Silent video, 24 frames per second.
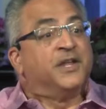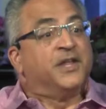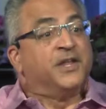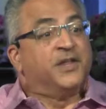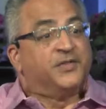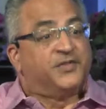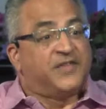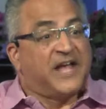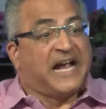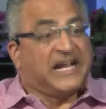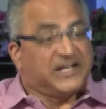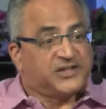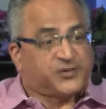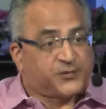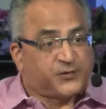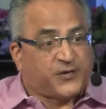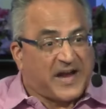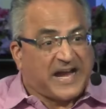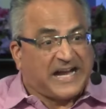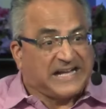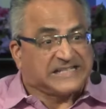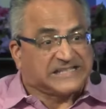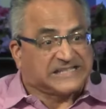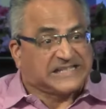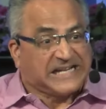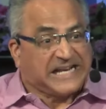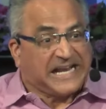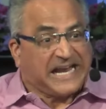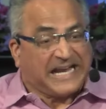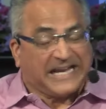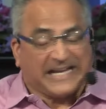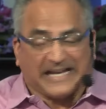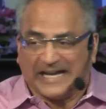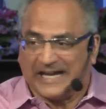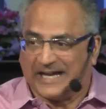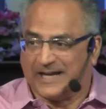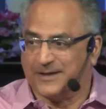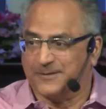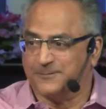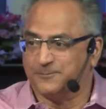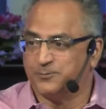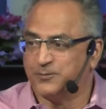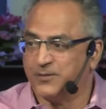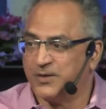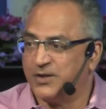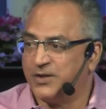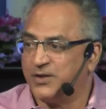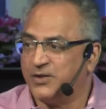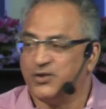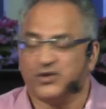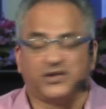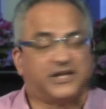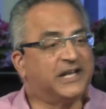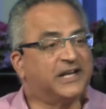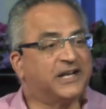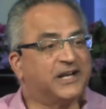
that's fascinating. You get